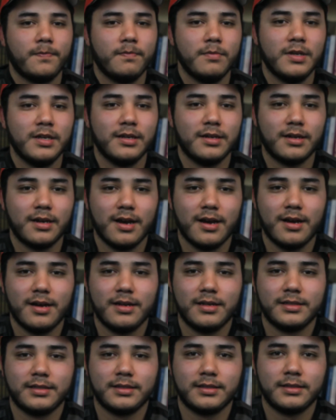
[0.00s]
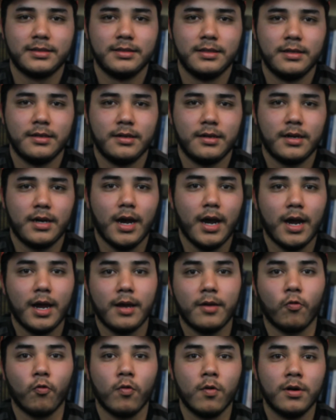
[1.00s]
because
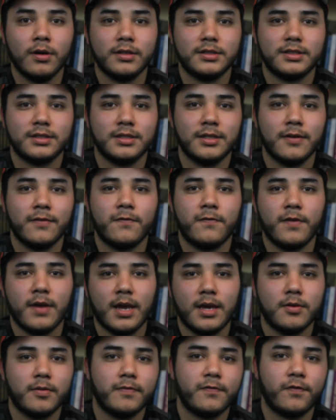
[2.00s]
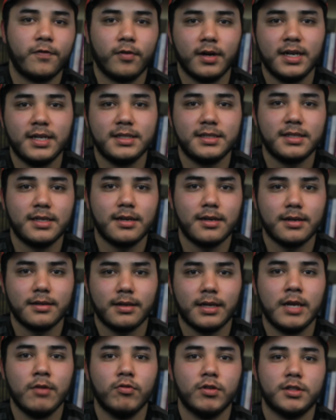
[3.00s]
I was a fan of Frieza.
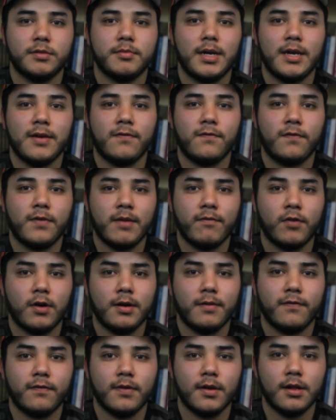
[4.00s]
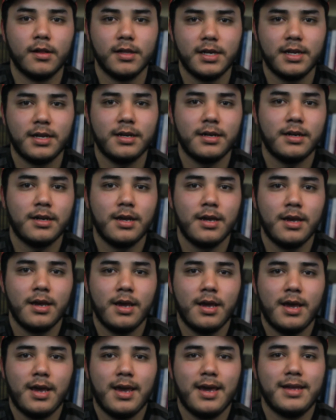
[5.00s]
He was my favorite villain,
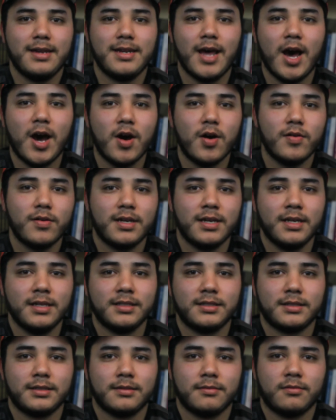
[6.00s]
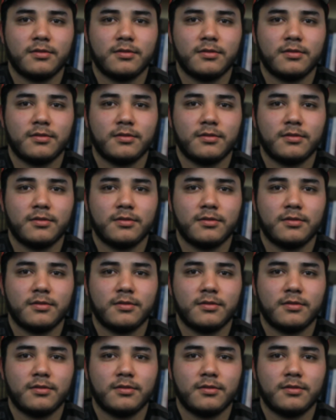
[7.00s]
and now he's